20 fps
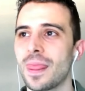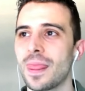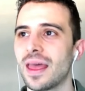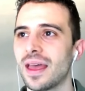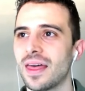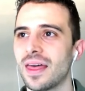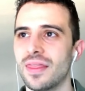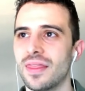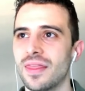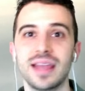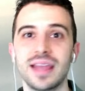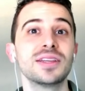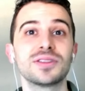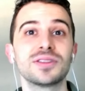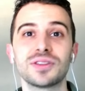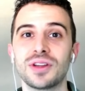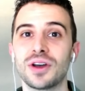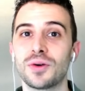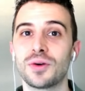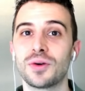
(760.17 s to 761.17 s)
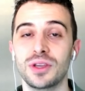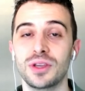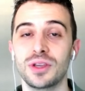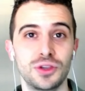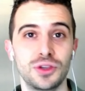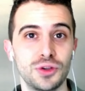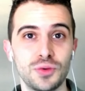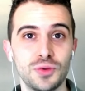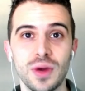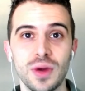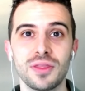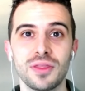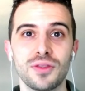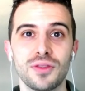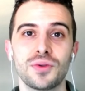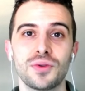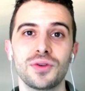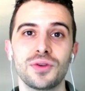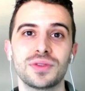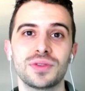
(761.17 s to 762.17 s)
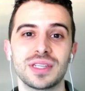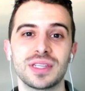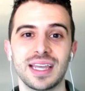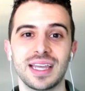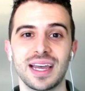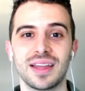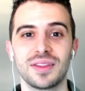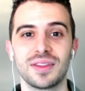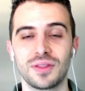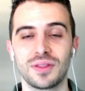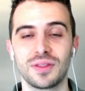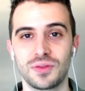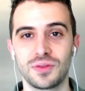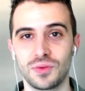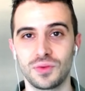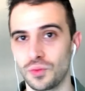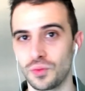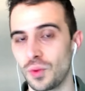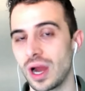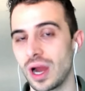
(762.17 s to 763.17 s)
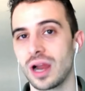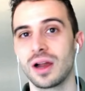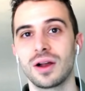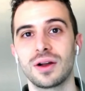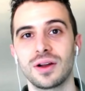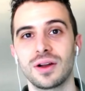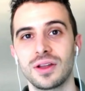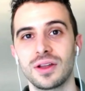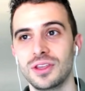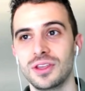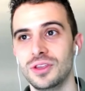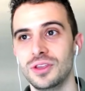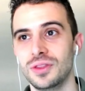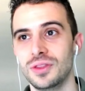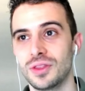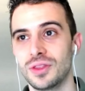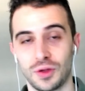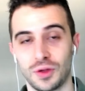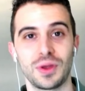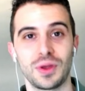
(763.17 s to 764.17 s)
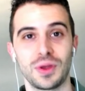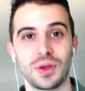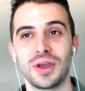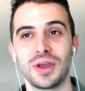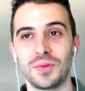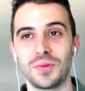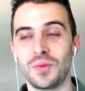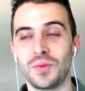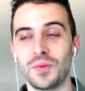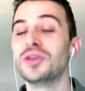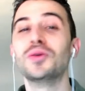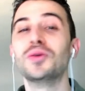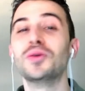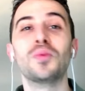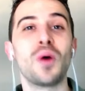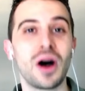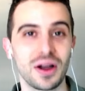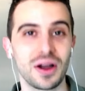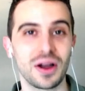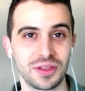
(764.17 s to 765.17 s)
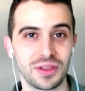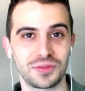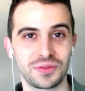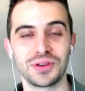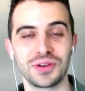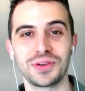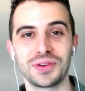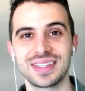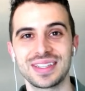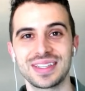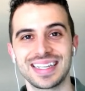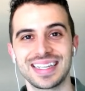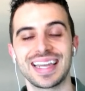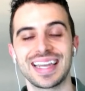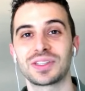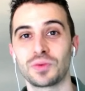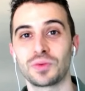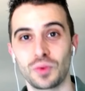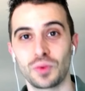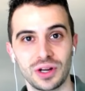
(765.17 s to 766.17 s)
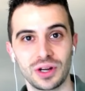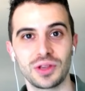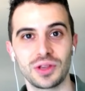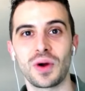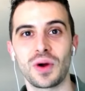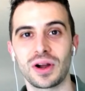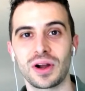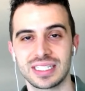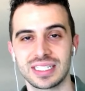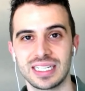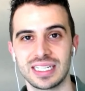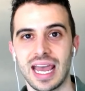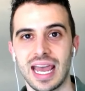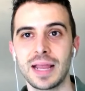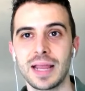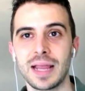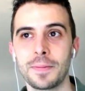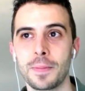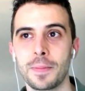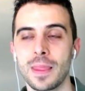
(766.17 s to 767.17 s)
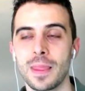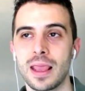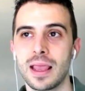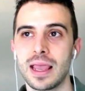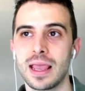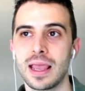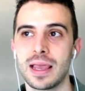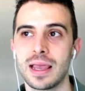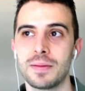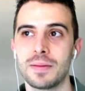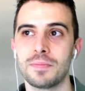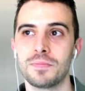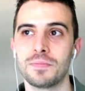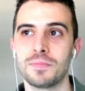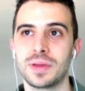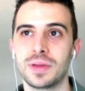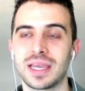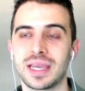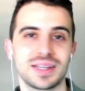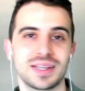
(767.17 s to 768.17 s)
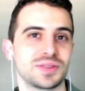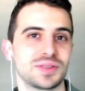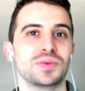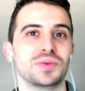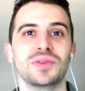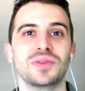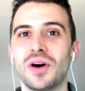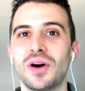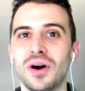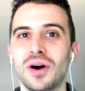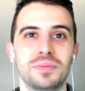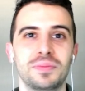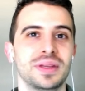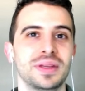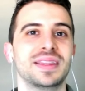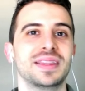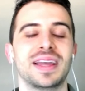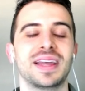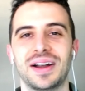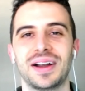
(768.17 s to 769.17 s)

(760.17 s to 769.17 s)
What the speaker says: They need to know what you went through to get through what you walked through to get to where you are today, because we've all been there.